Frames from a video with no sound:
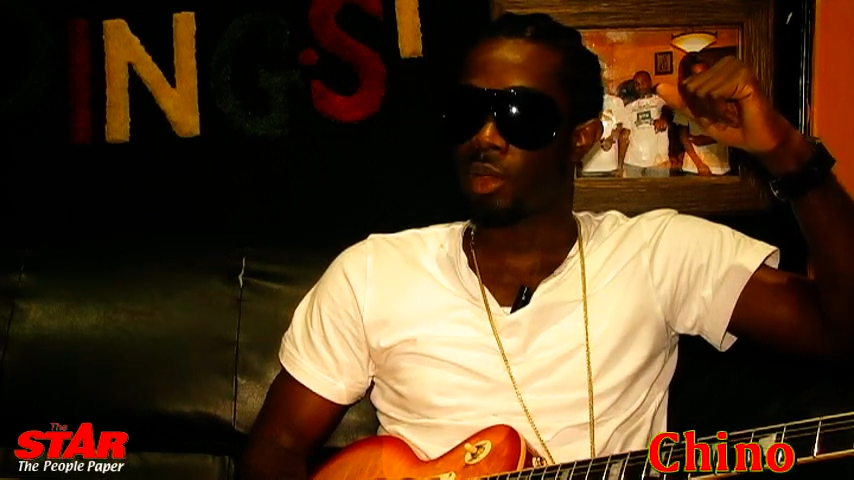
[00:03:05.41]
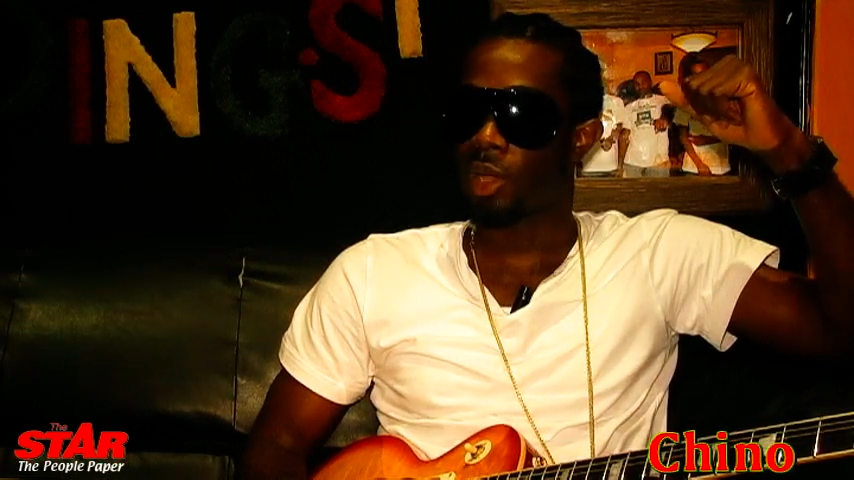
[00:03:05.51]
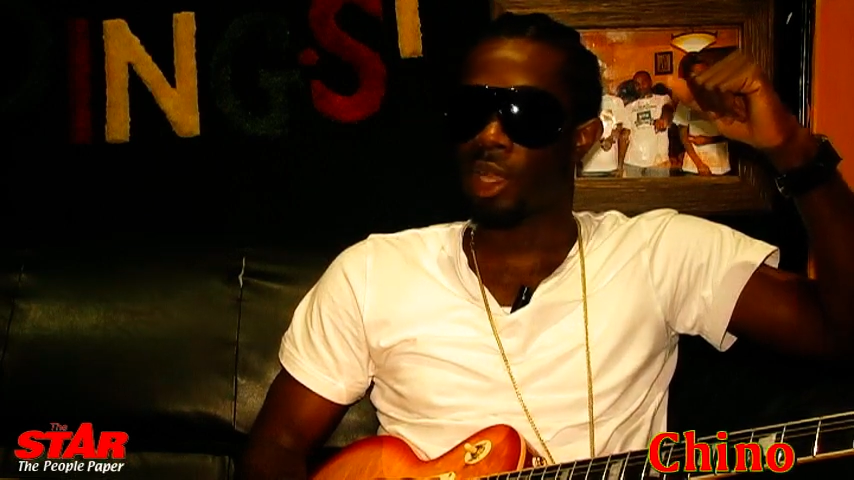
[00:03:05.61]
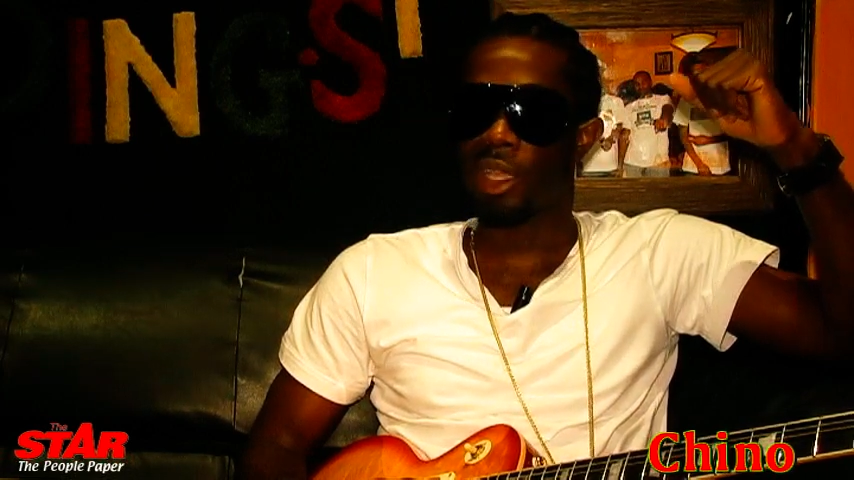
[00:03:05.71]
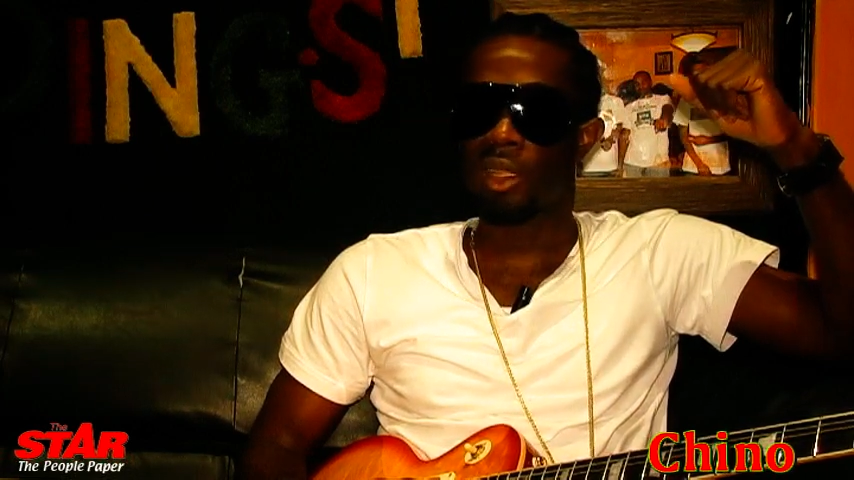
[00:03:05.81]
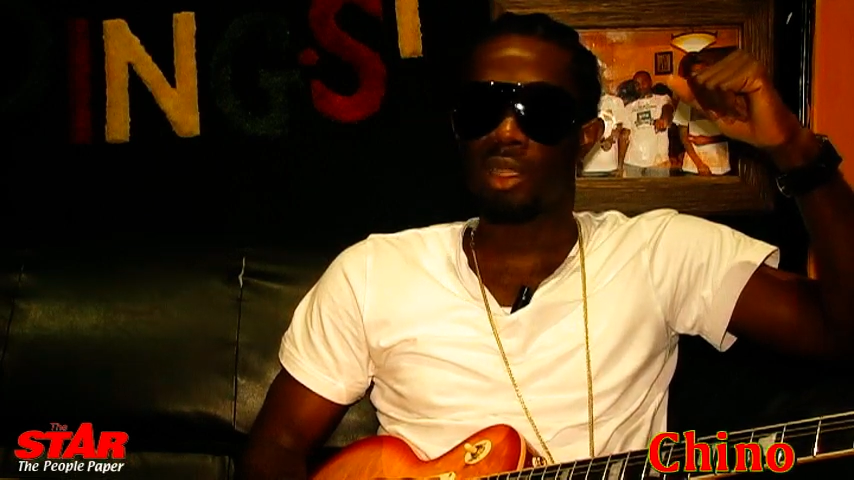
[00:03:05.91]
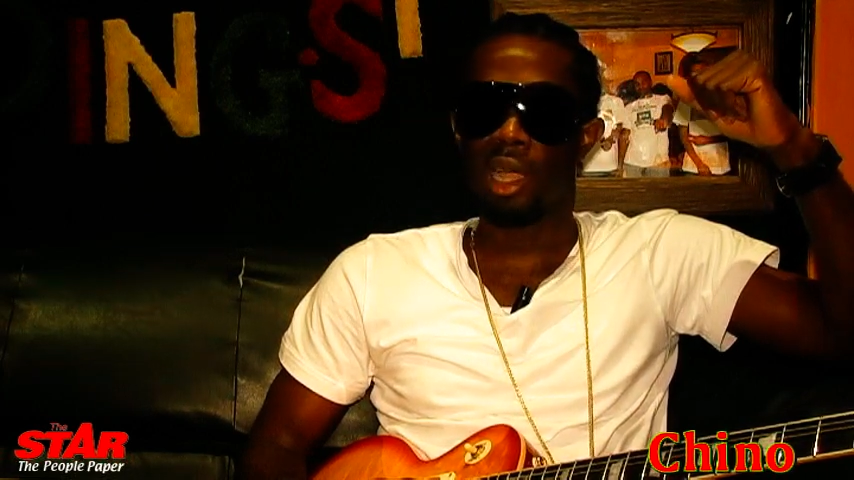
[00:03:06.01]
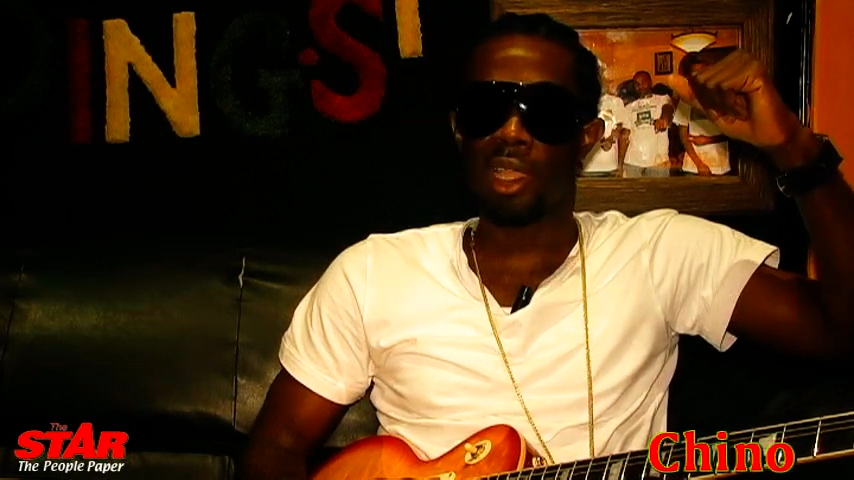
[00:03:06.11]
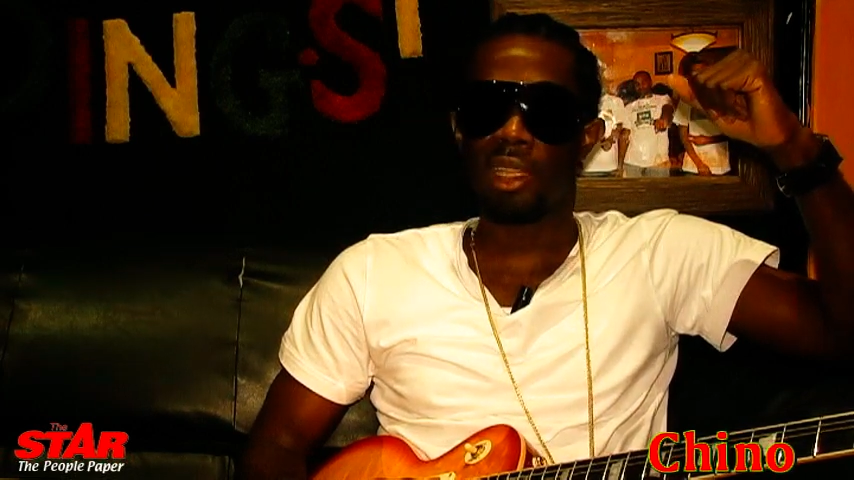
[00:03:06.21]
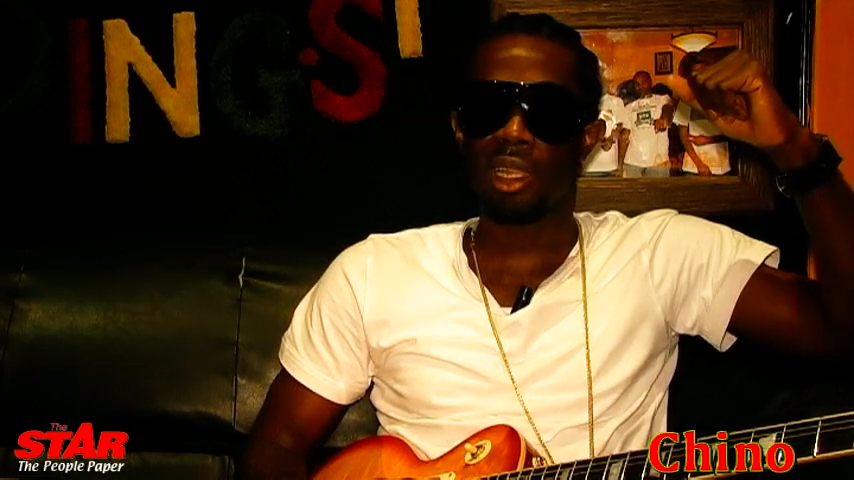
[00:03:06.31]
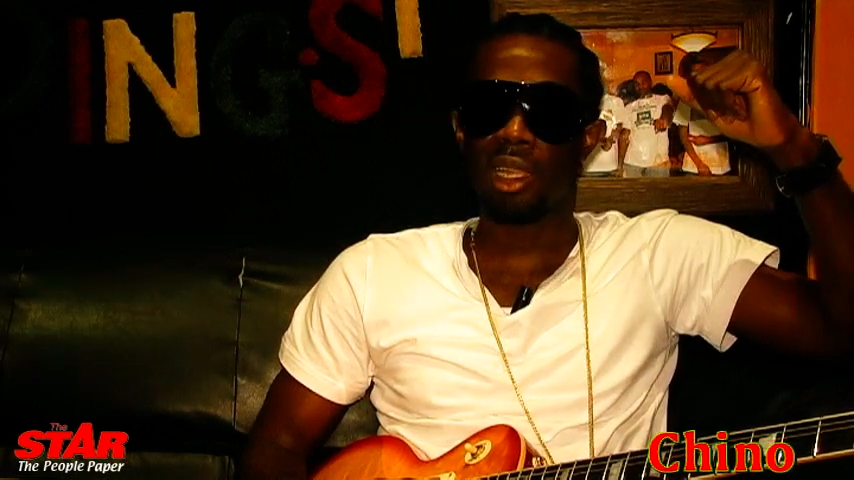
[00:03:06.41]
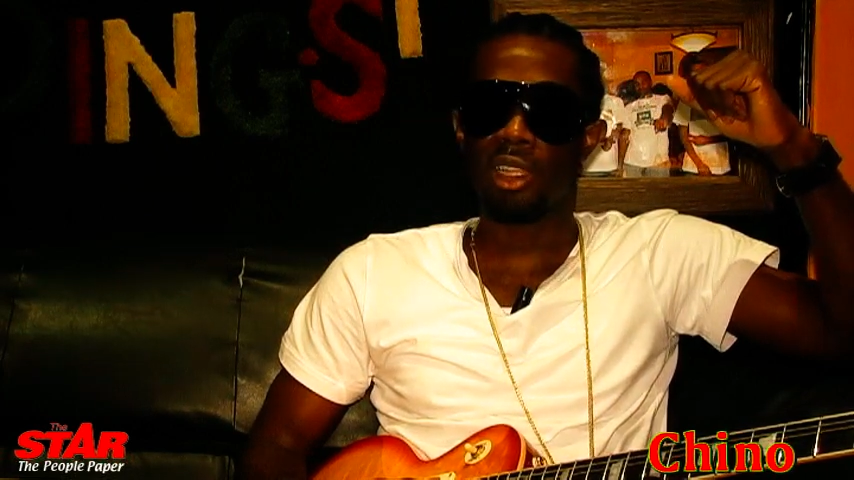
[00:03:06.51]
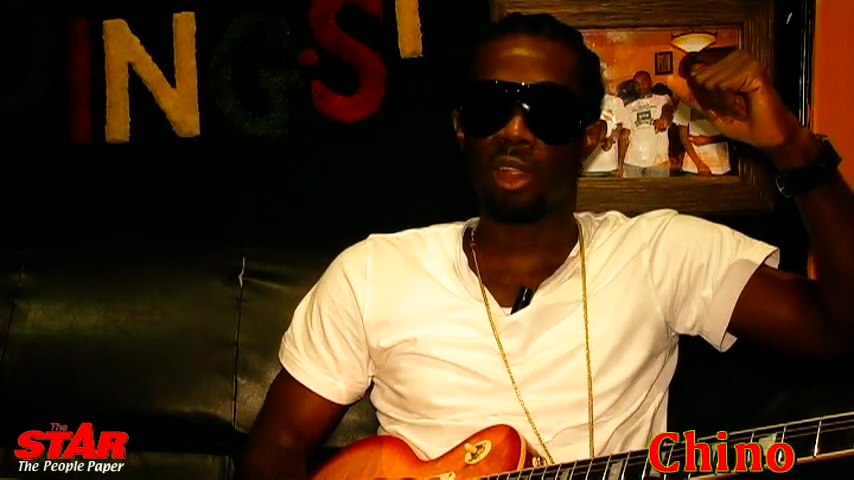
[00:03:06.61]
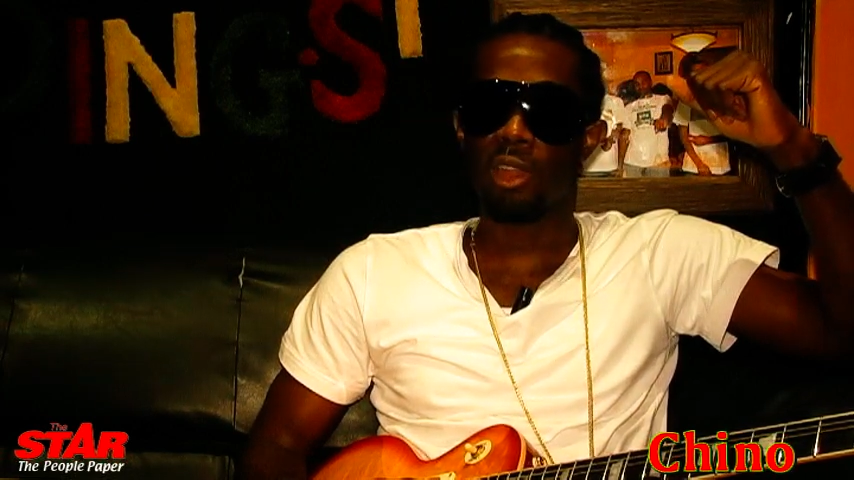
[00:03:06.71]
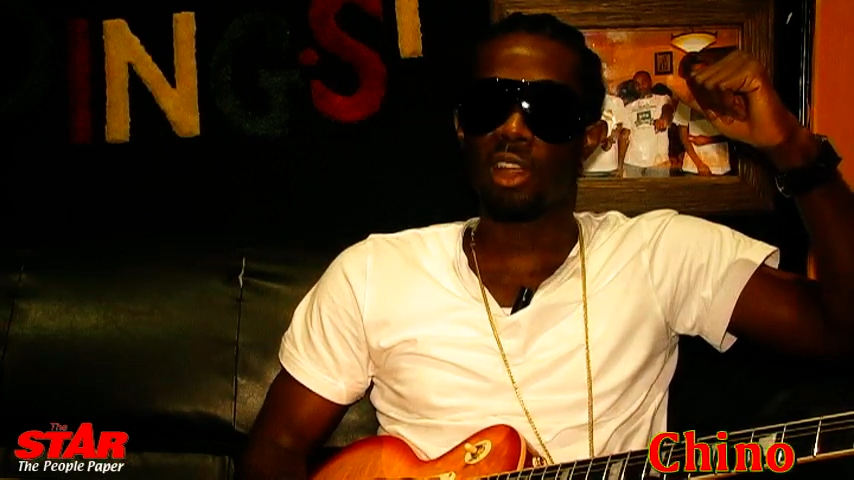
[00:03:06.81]
I get a
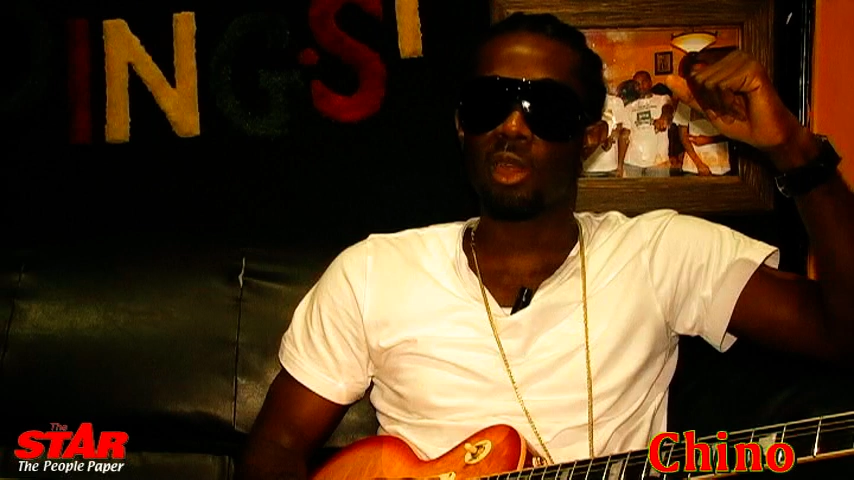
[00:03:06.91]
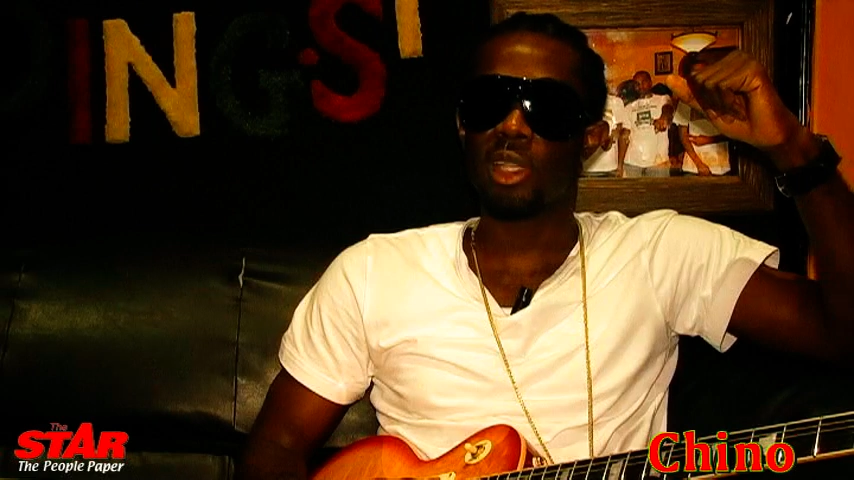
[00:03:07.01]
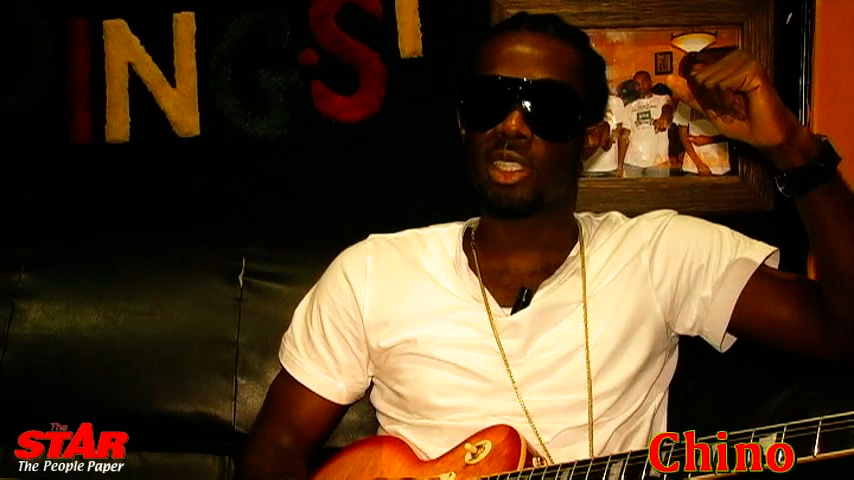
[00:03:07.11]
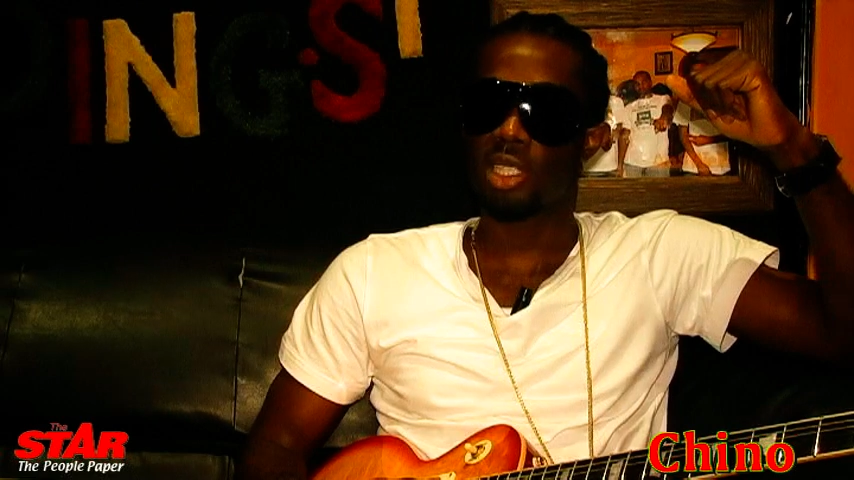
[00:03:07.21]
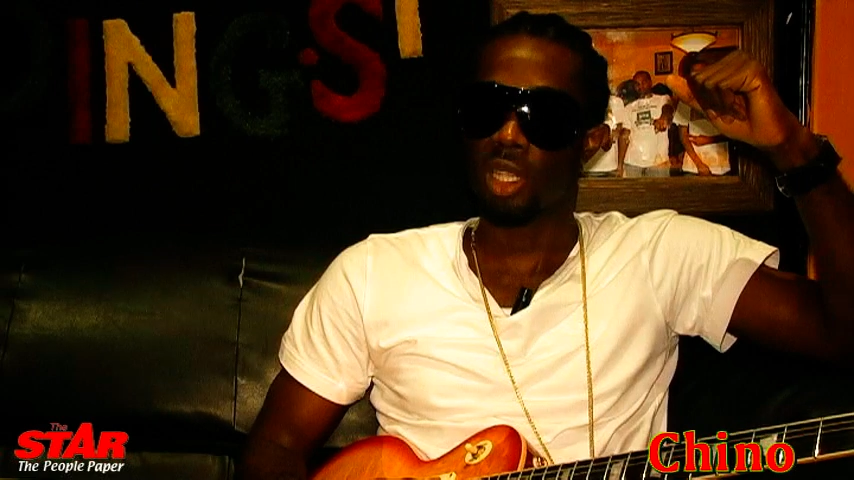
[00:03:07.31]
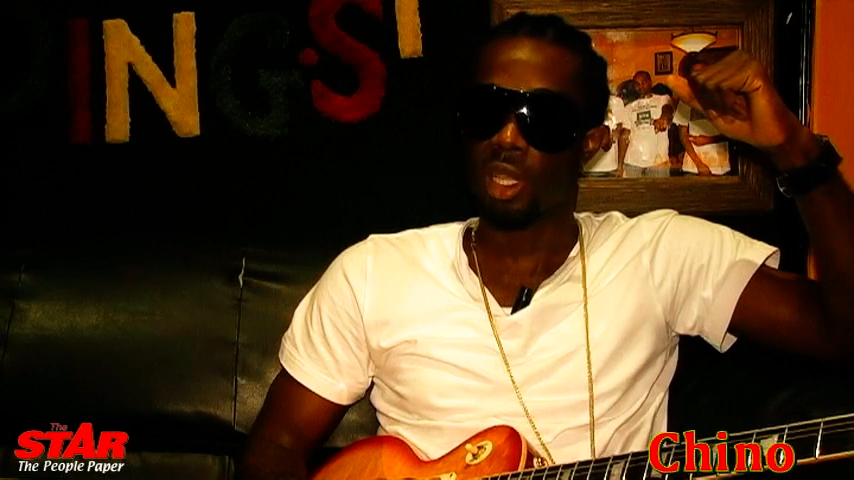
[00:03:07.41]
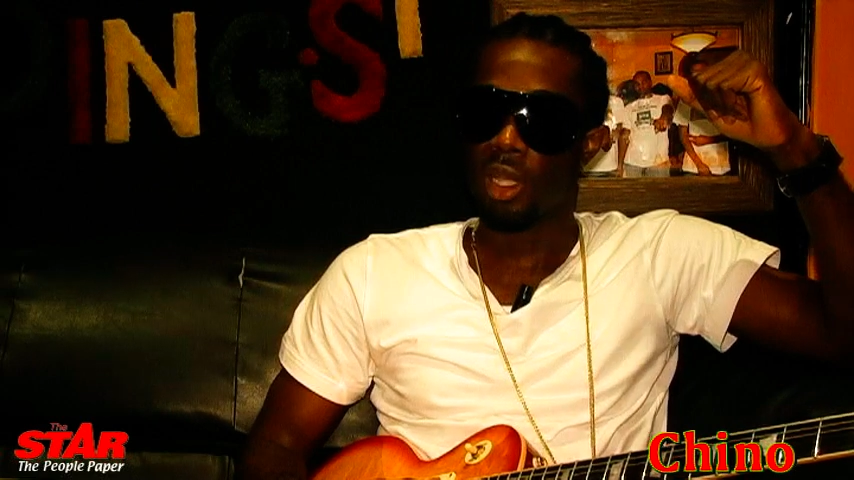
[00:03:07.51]
lot of requests